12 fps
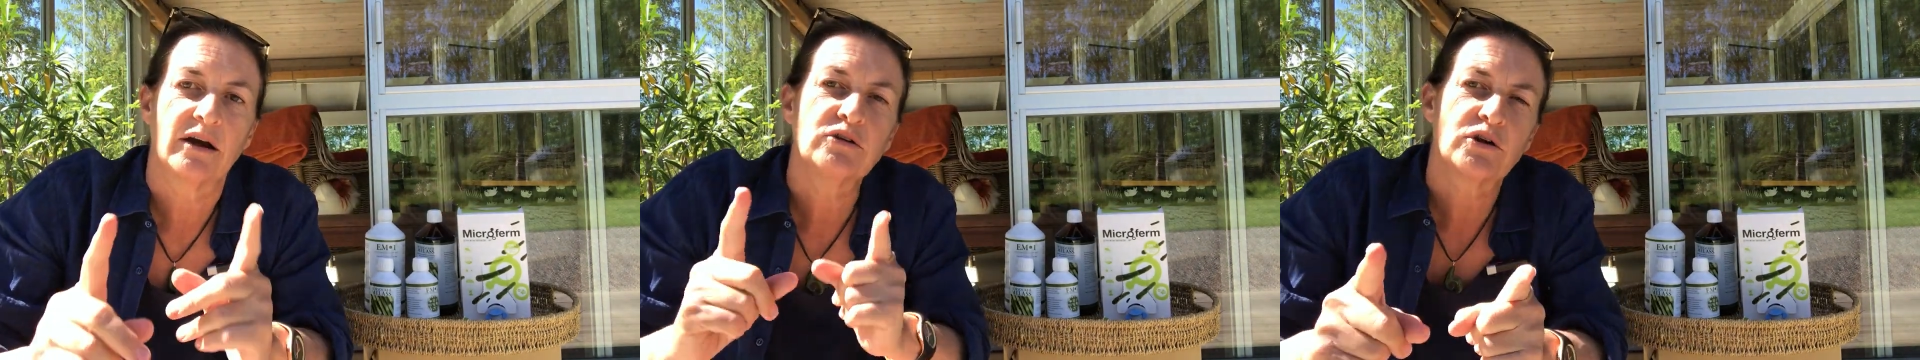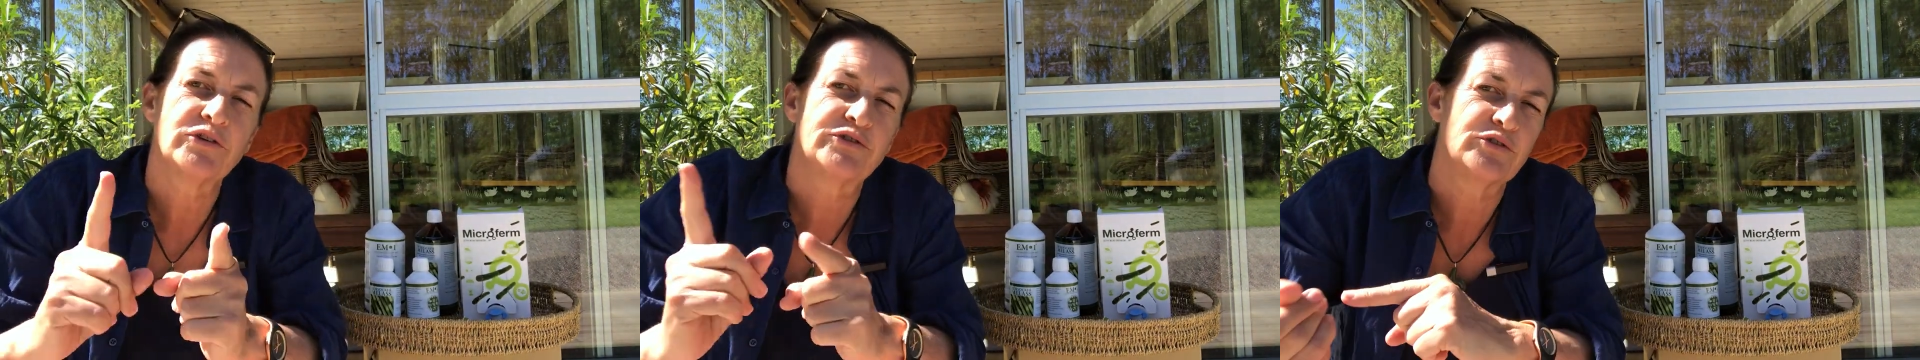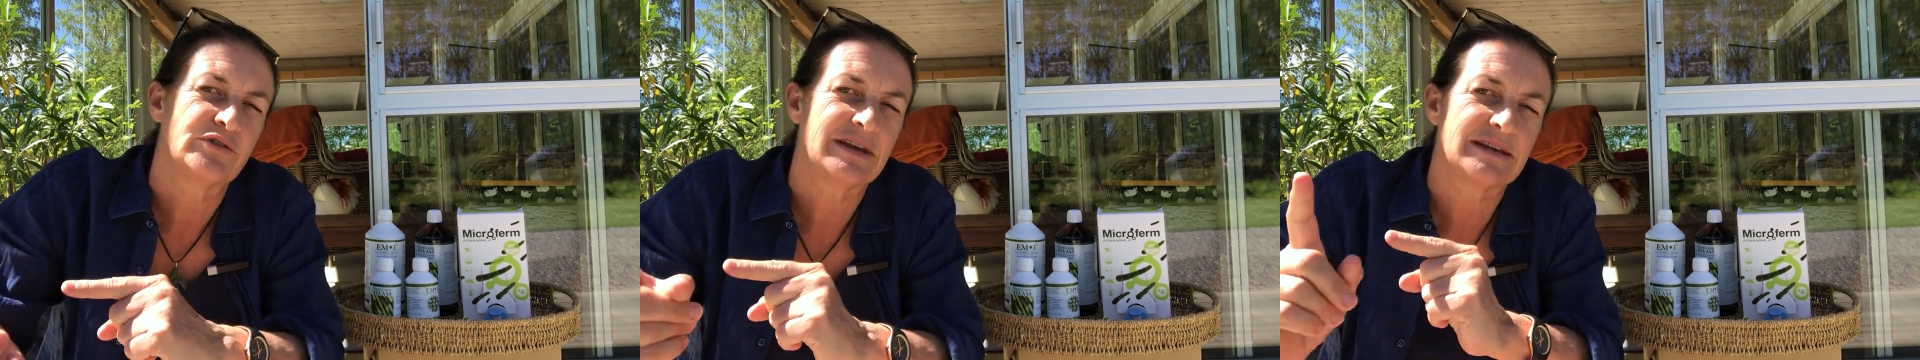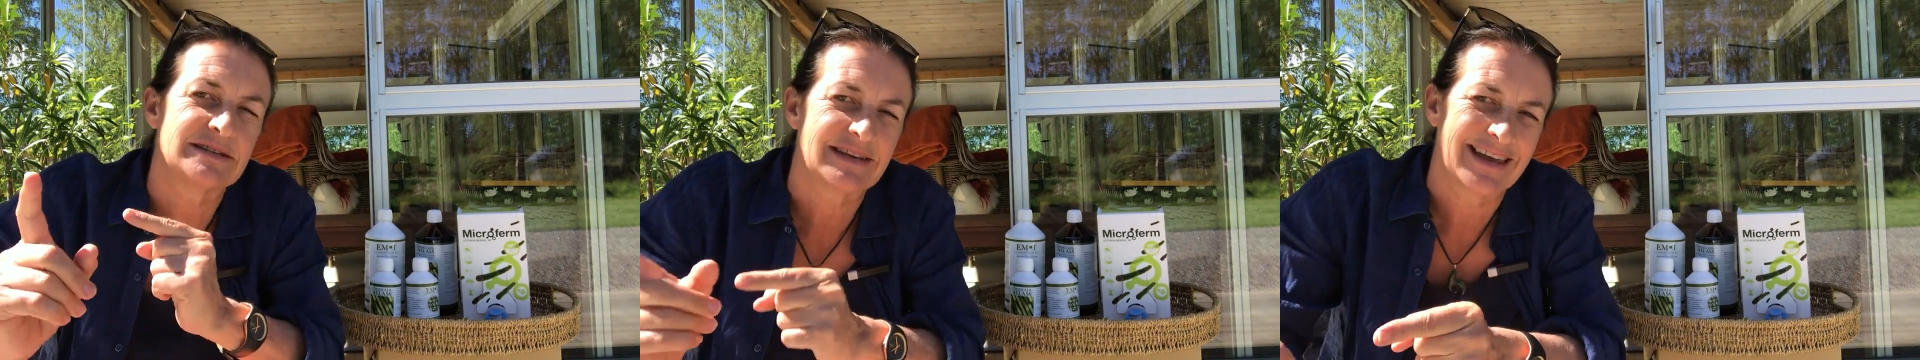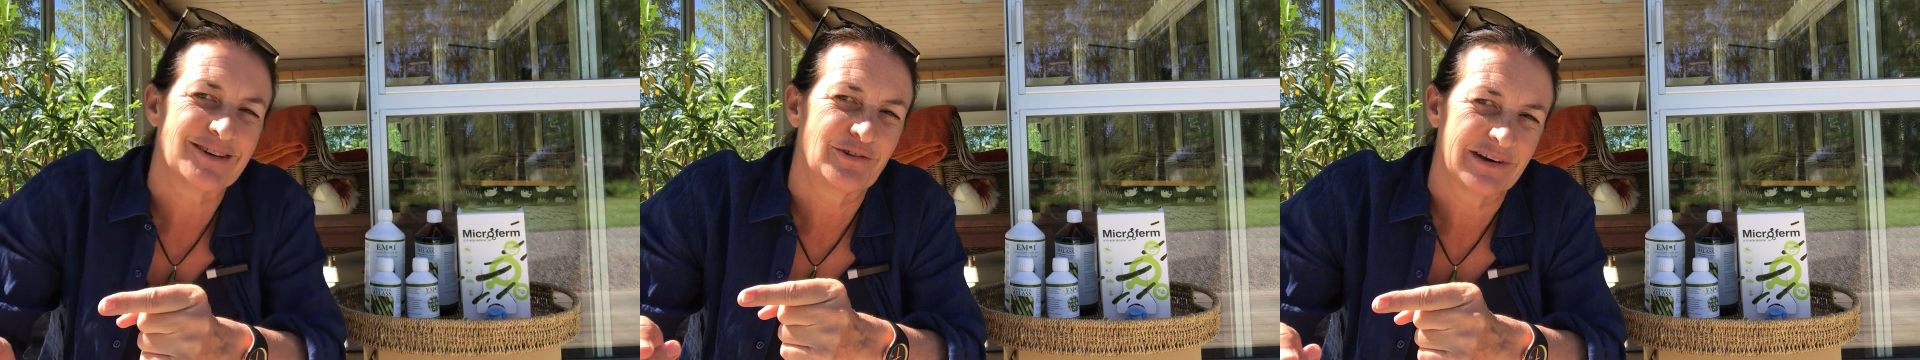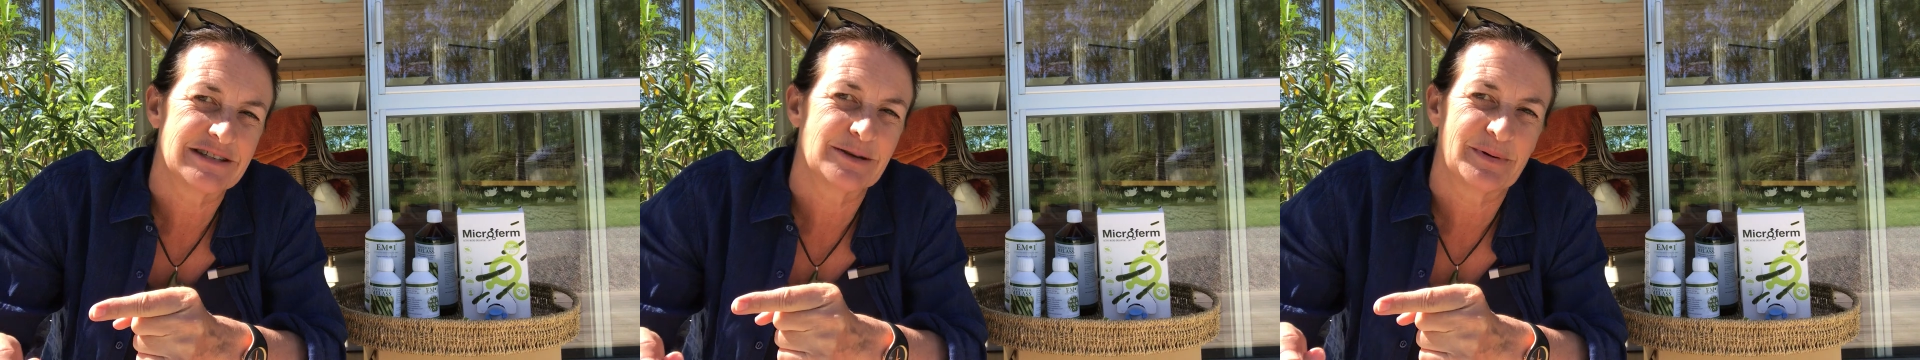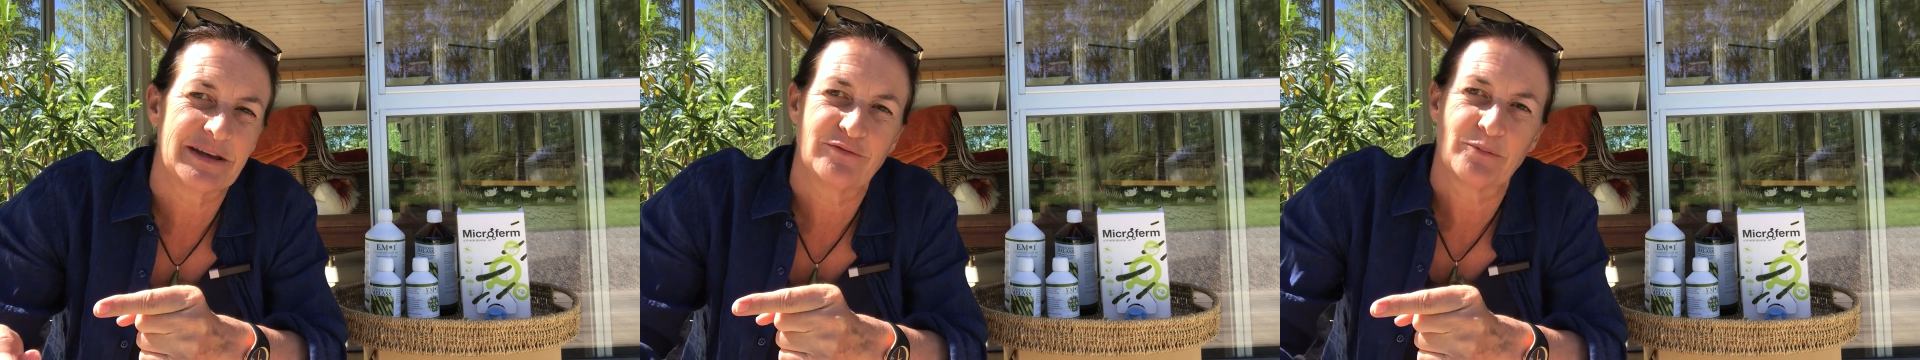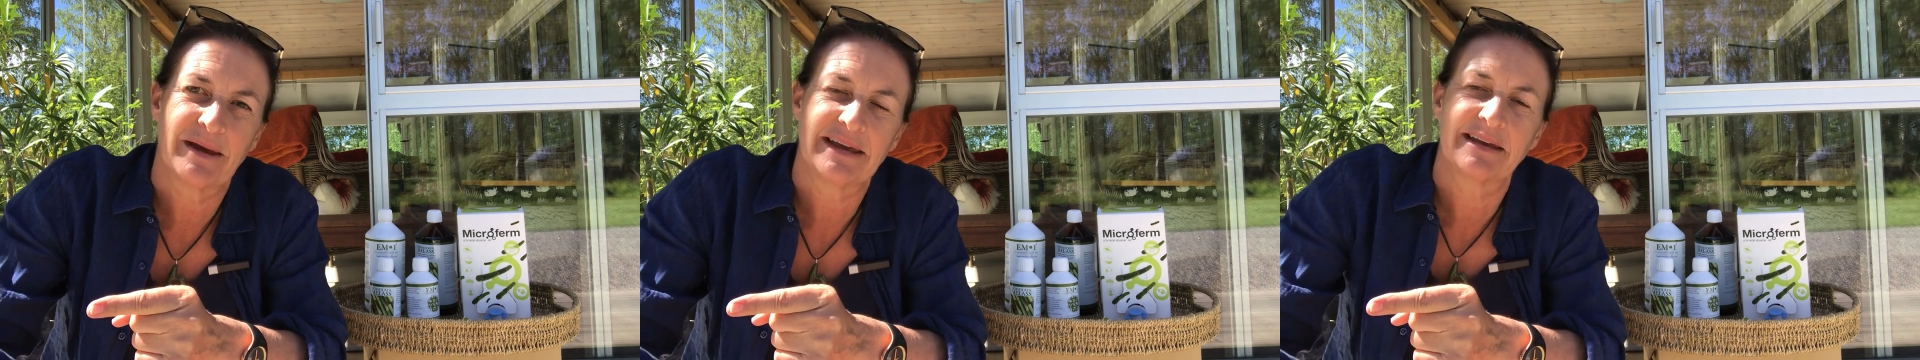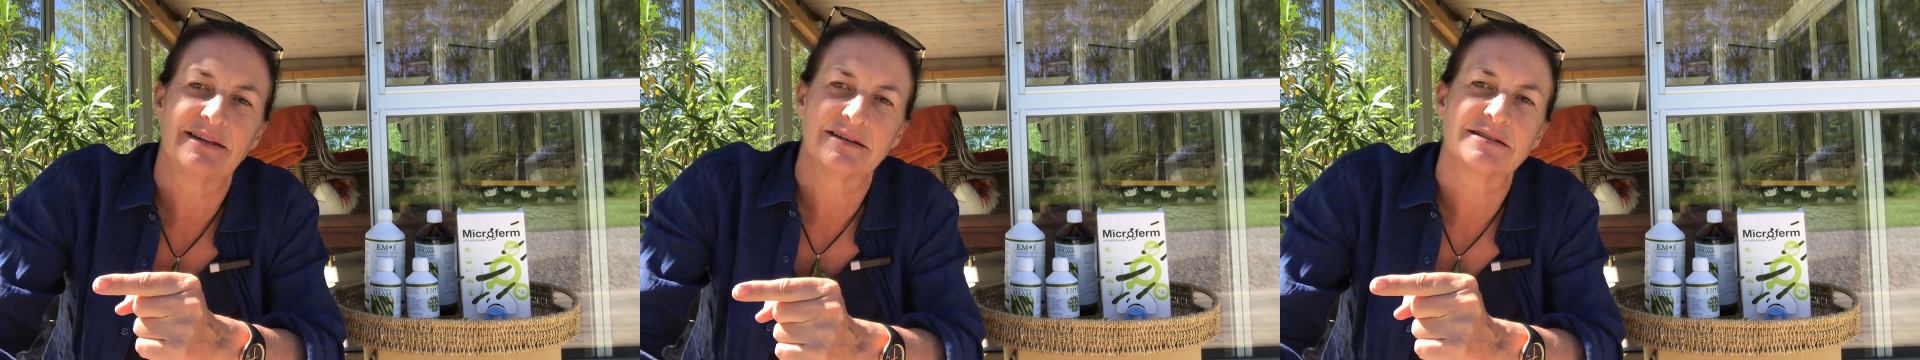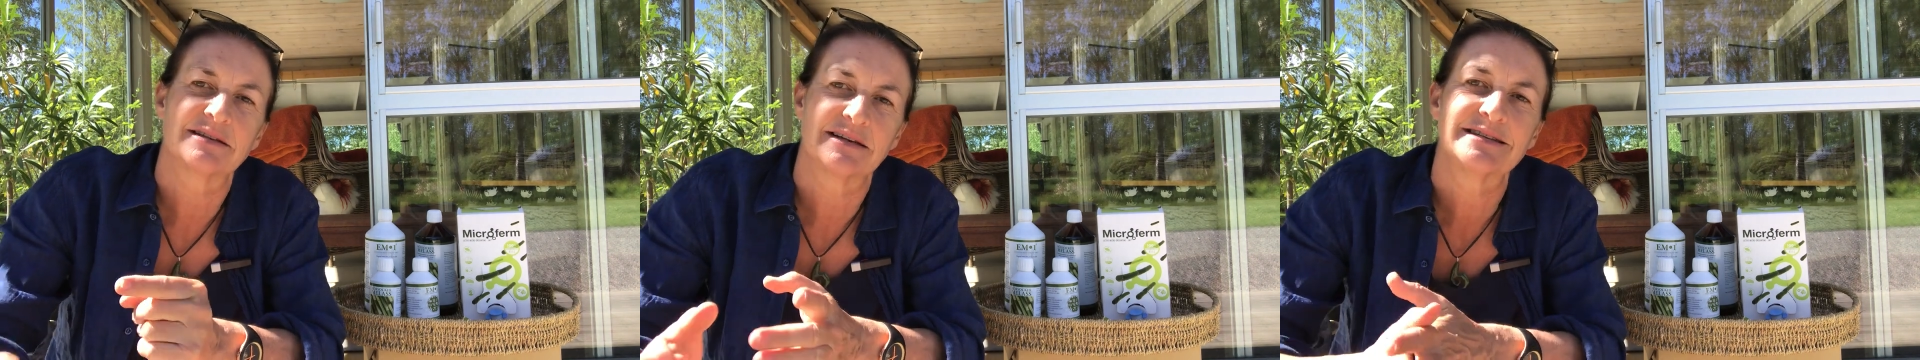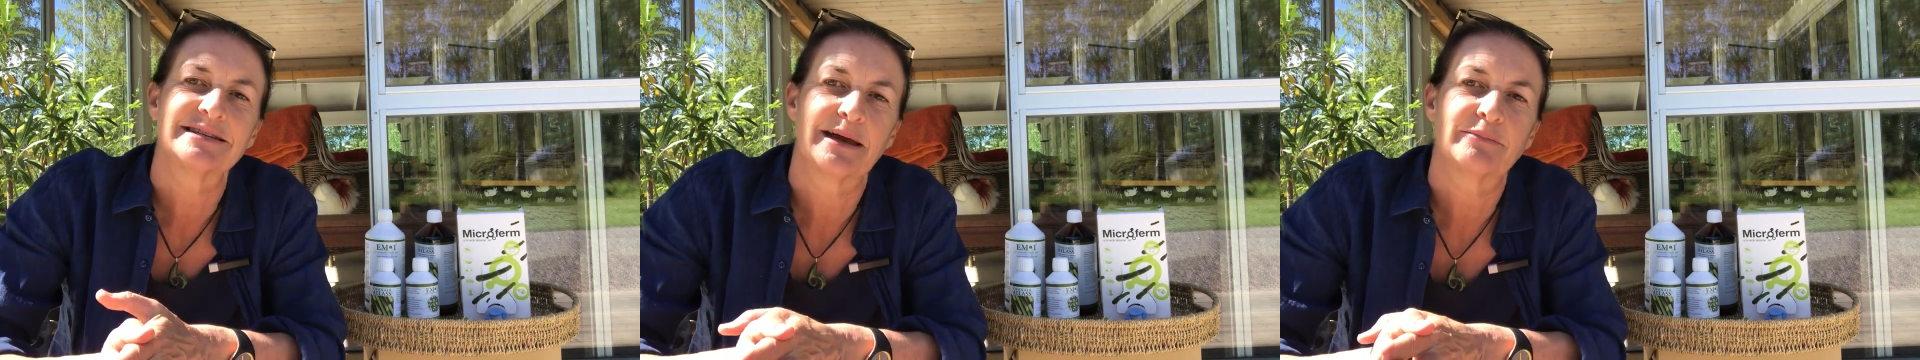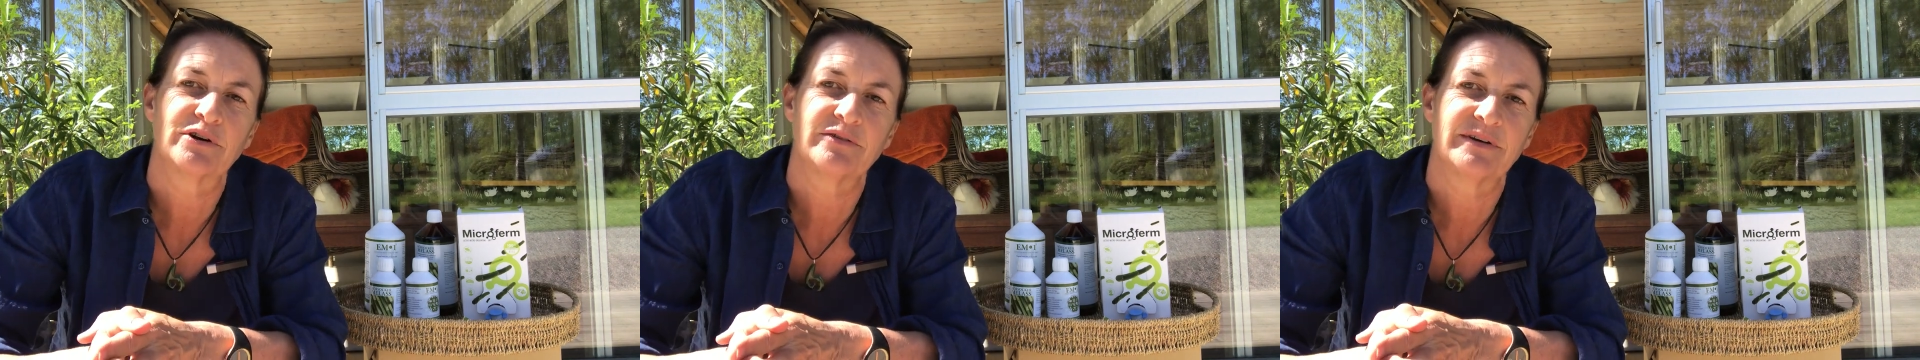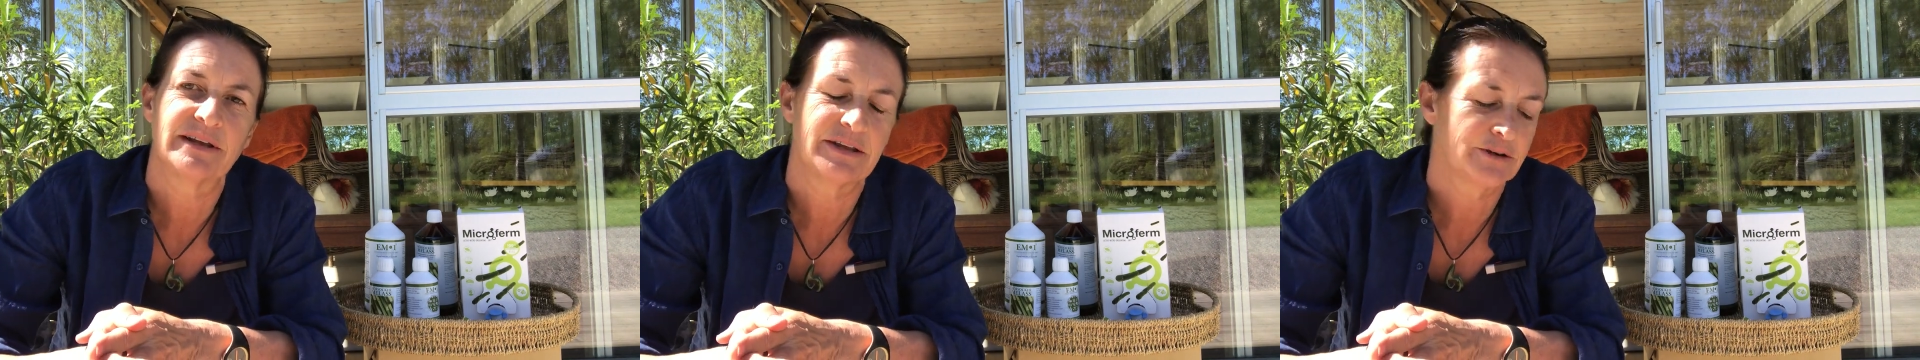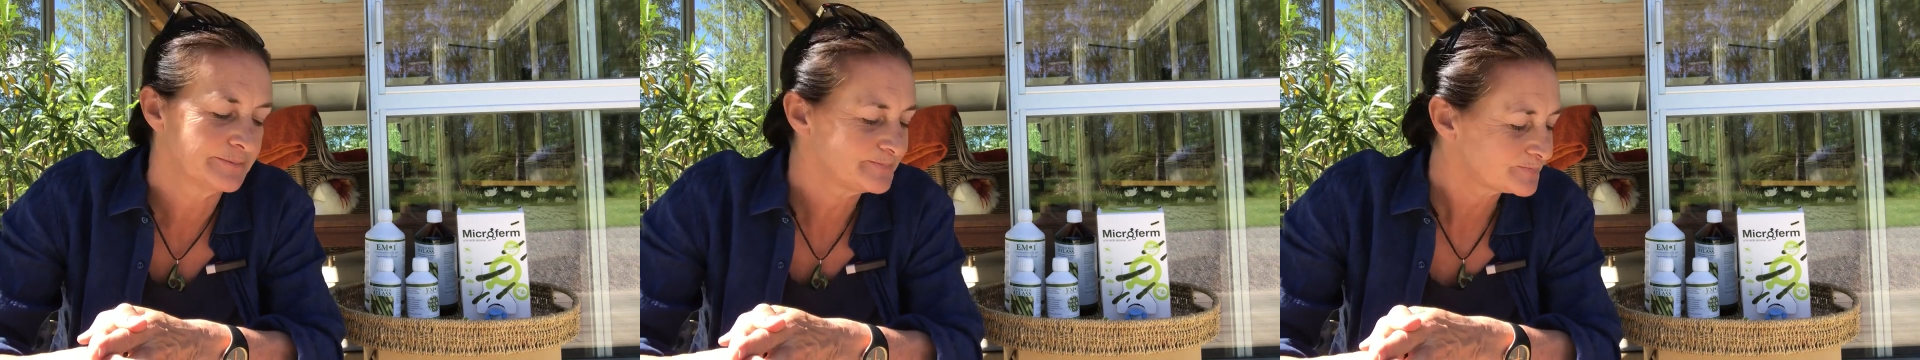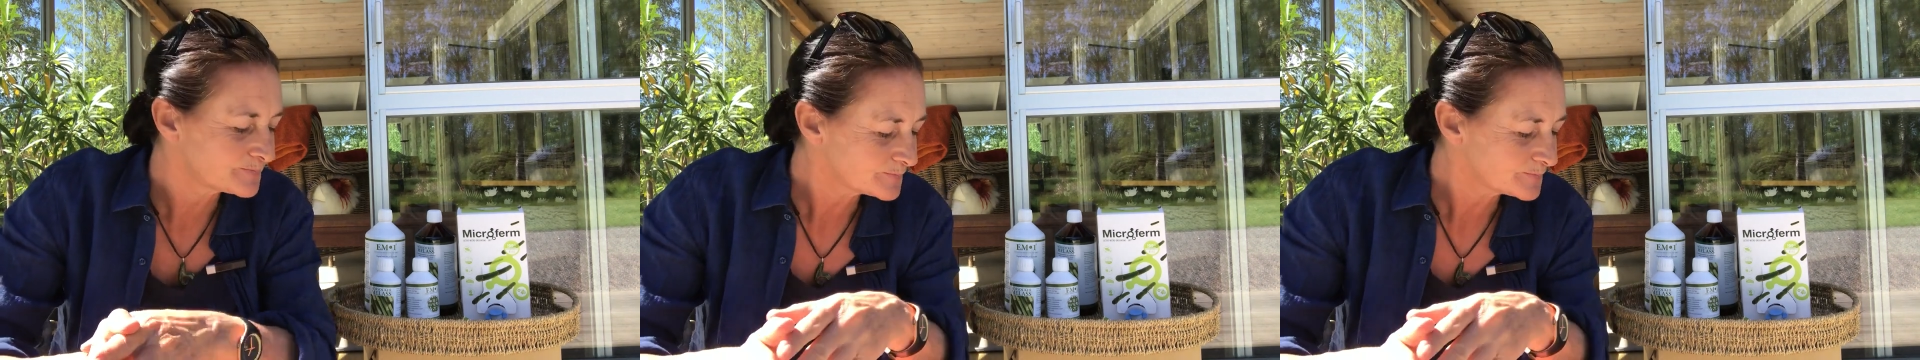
I'll go through the exact recipe for making this in a separate video.